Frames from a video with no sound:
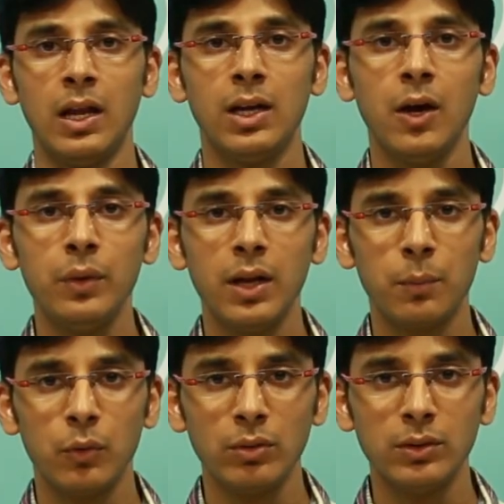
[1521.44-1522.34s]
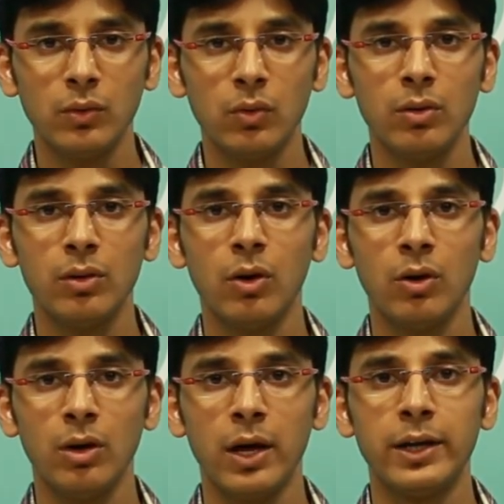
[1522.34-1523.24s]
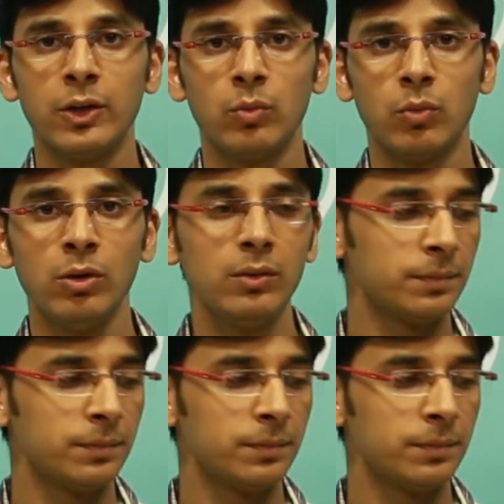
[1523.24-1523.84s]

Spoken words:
Now we'll upload the code on the Arduino board.